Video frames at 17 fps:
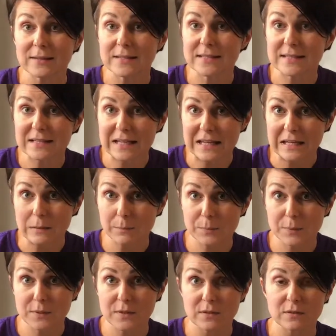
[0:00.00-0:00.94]

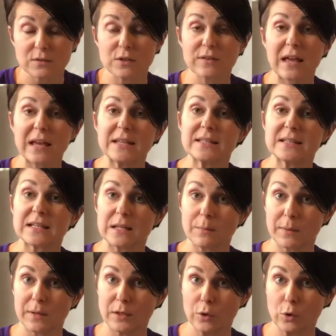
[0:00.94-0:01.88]
sleeps. Do they
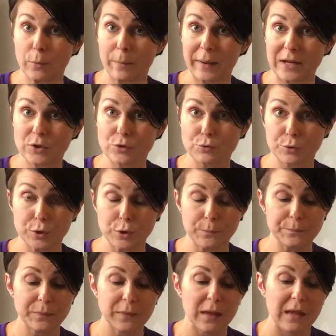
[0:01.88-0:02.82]
sleep in your bedroom?